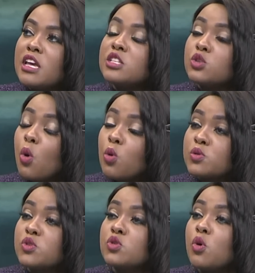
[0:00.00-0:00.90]
is
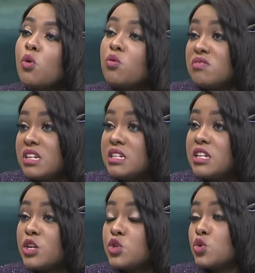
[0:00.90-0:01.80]
also
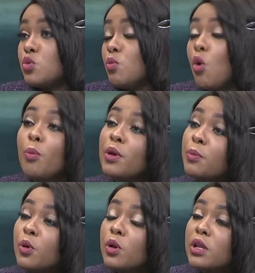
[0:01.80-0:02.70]
leading to more
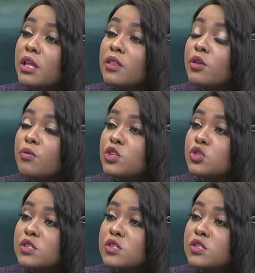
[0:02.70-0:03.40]
people in the region